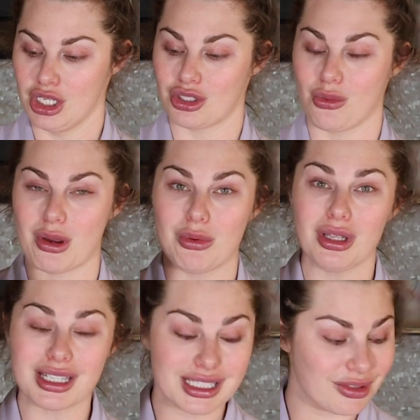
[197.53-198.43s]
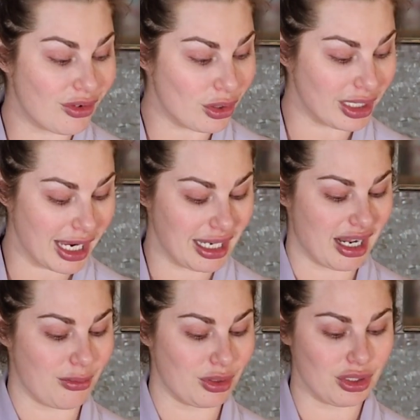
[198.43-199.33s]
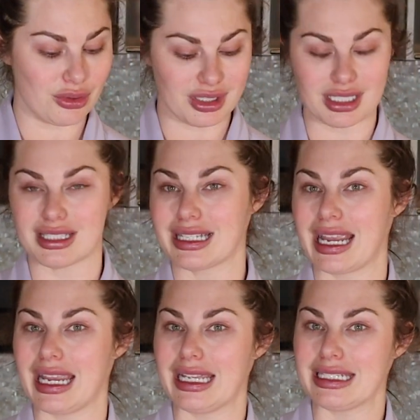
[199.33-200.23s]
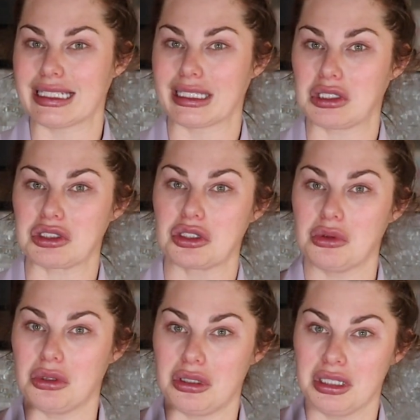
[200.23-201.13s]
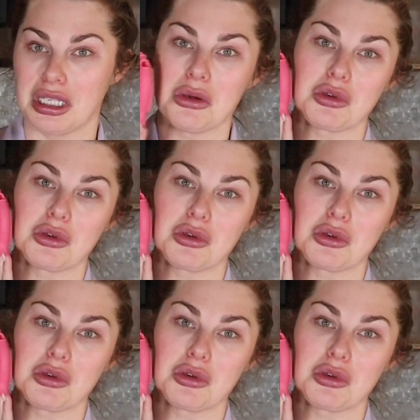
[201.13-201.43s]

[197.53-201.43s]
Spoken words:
So we will exfoliate. I will use this handy little tool,